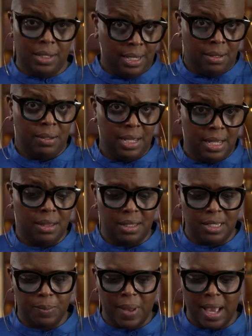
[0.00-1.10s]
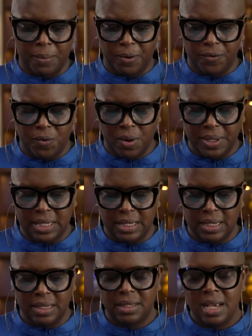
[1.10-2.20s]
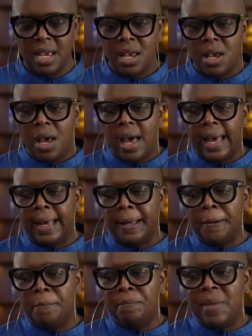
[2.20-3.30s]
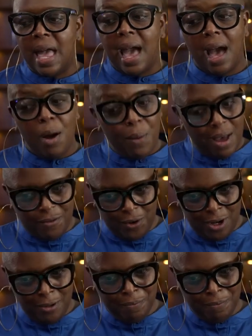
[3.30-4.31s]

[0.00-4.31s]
in, in these Black performances. Um, however,